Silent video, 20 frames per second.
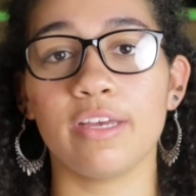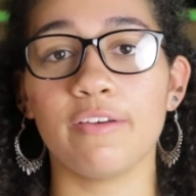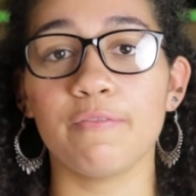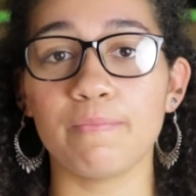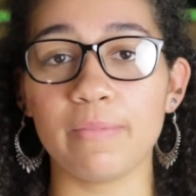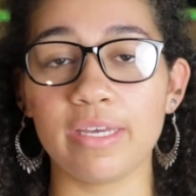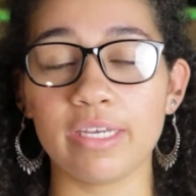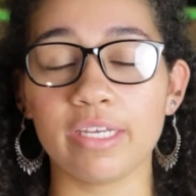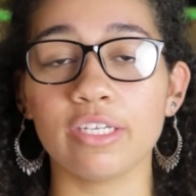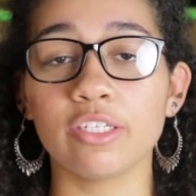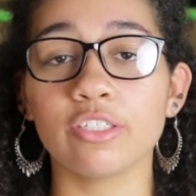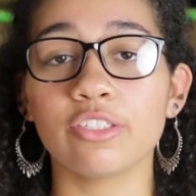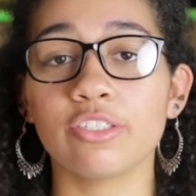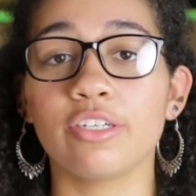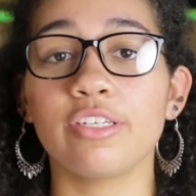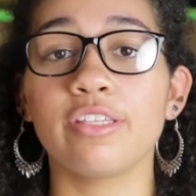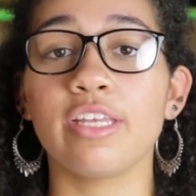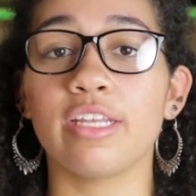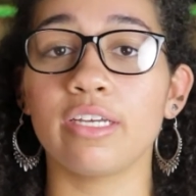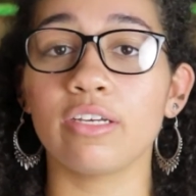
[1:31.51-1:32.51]
of making
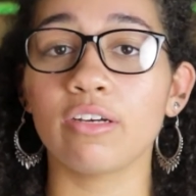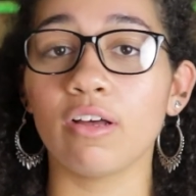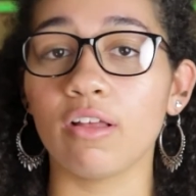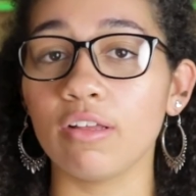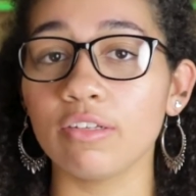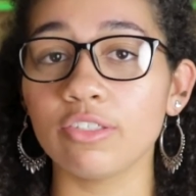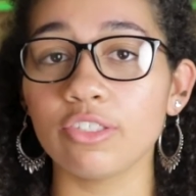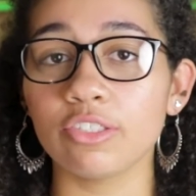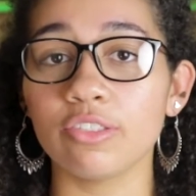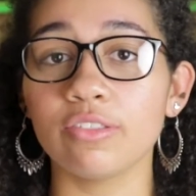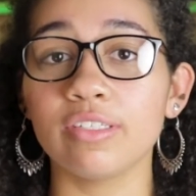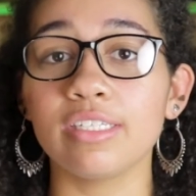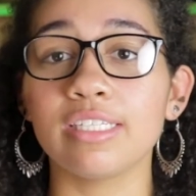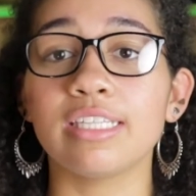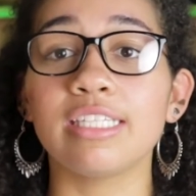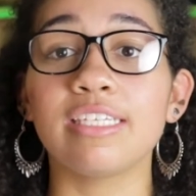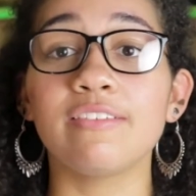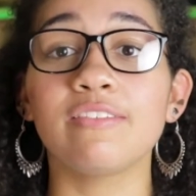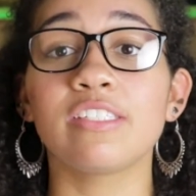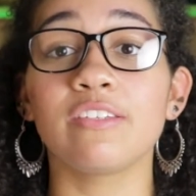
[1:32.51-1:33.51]
sure that a college student
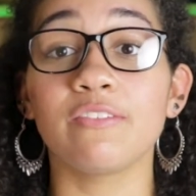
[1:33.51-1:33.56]
lives